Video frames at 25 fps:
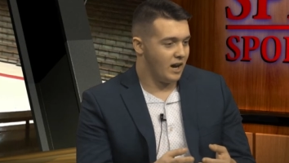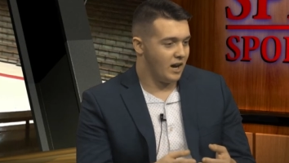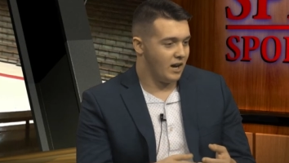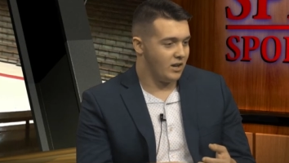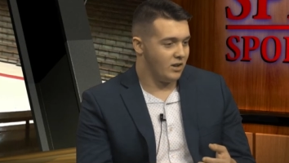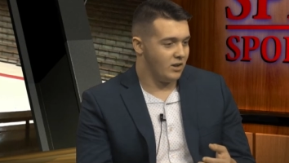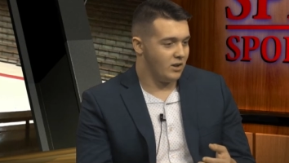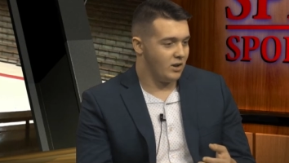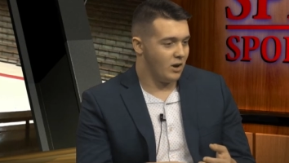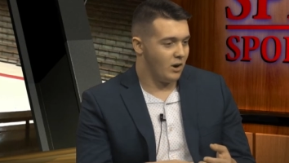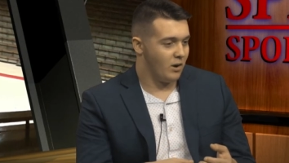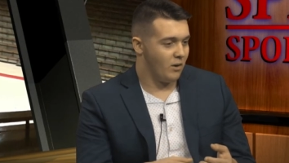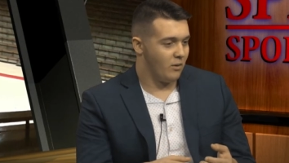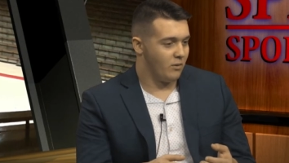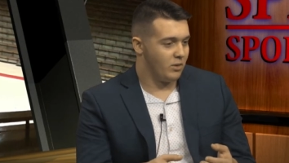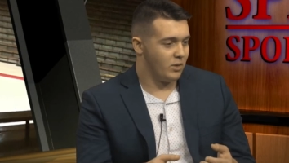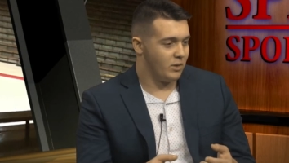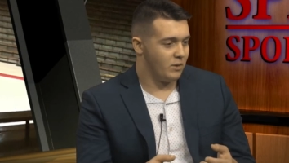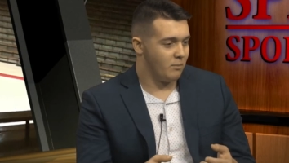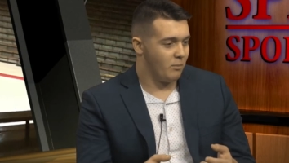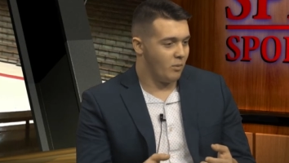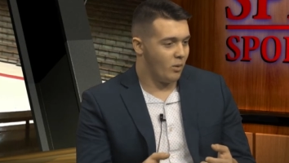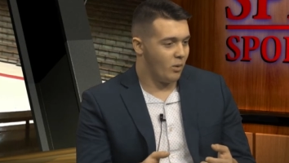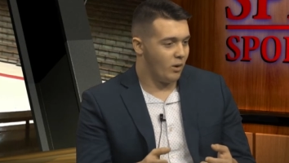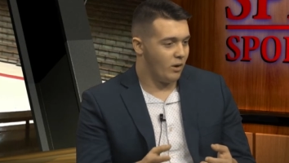you know,
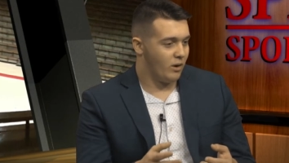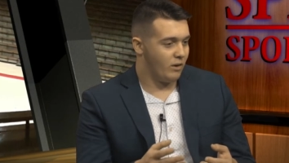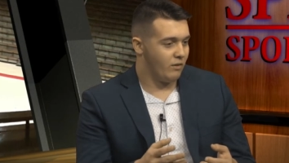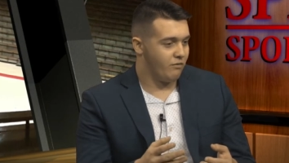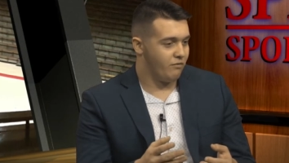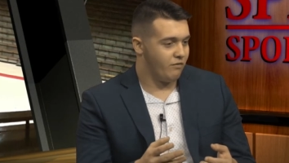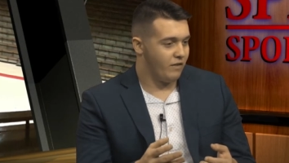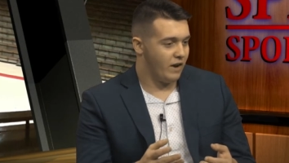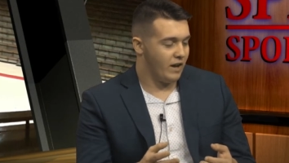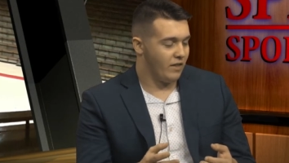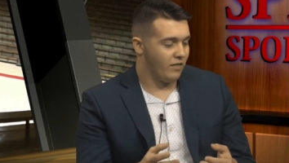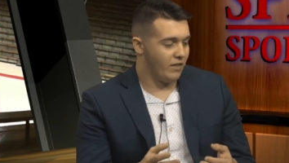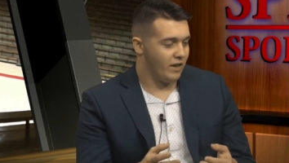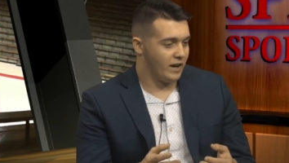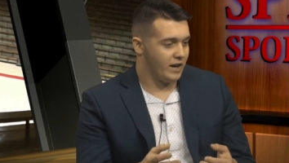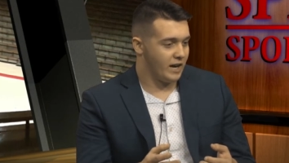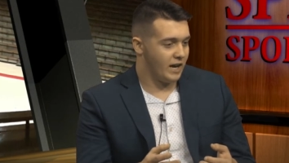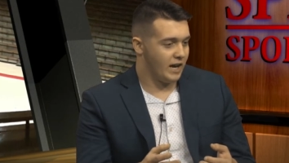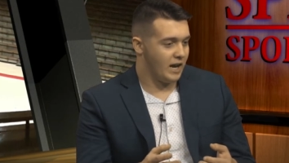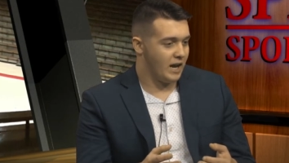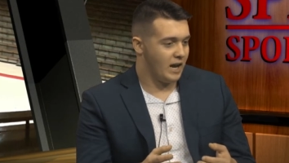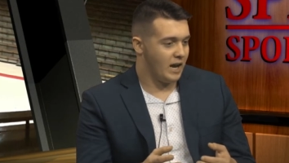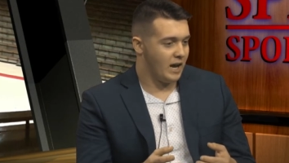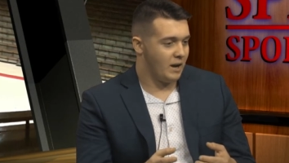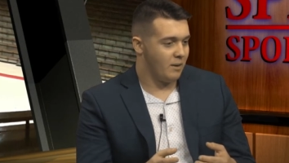the more fan like I
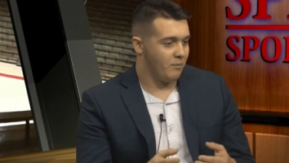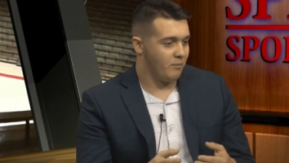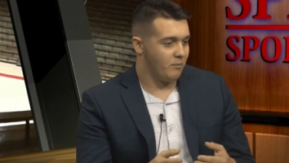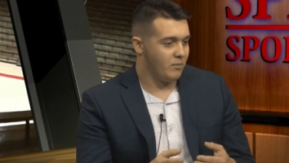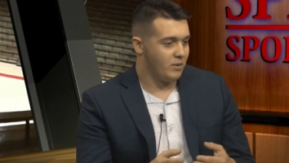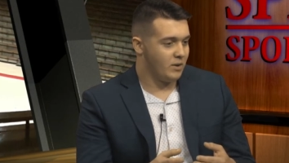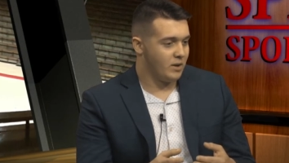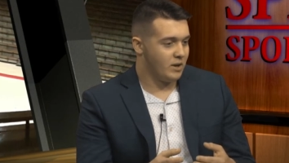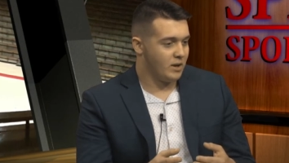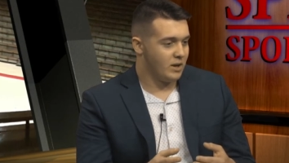am,